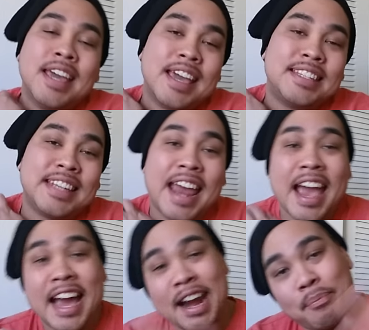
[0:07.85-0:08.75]
And
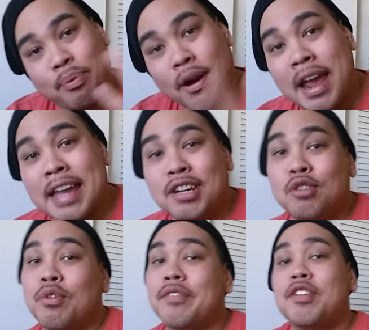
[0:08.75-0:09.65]
today I got a brand
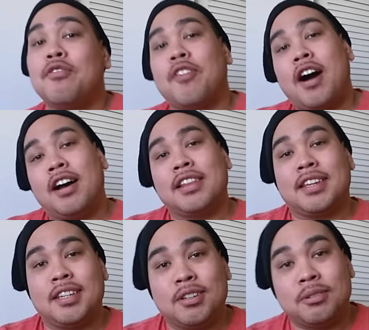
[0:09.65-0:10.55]
new review for all
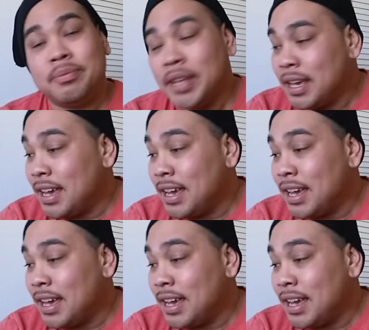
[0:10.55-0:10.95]
of you.